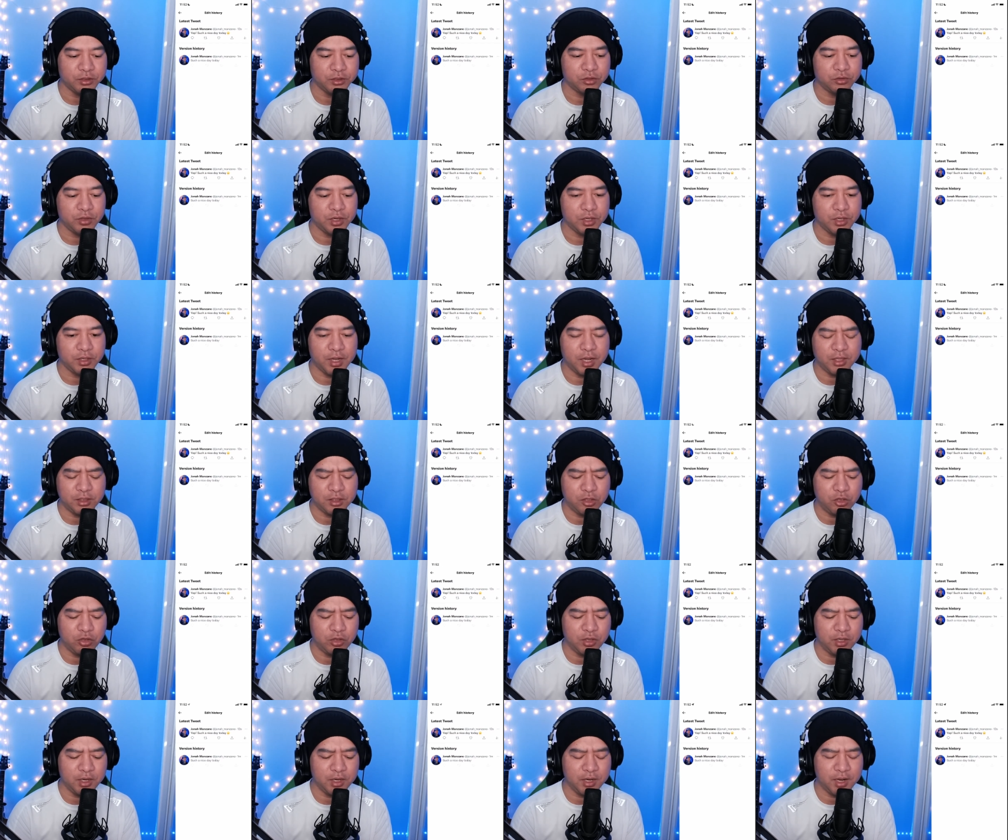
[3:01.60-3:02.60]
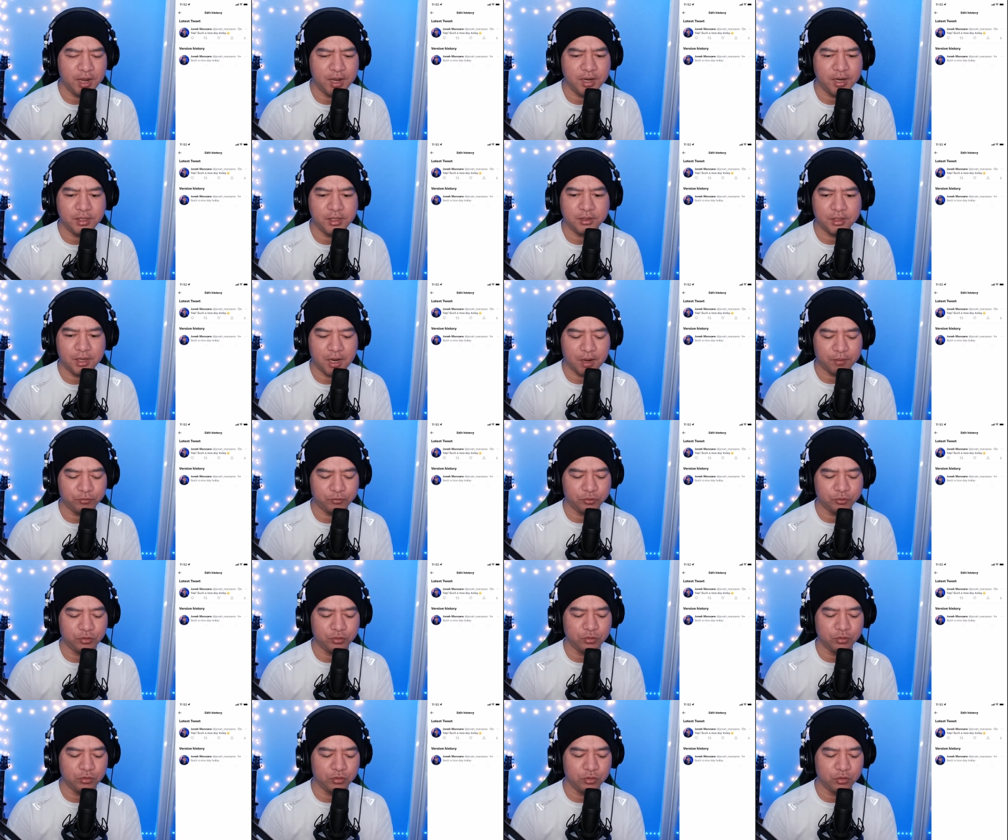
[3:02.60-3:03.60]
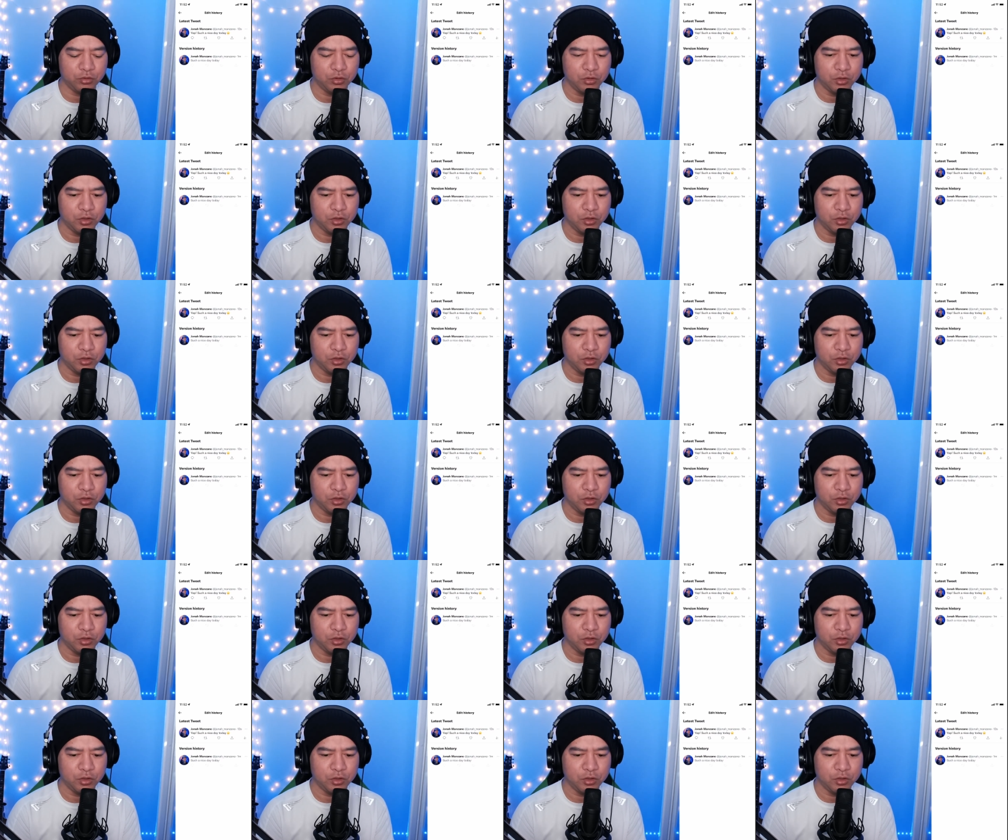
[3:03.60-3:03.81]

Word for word: to edit i think you can edit up to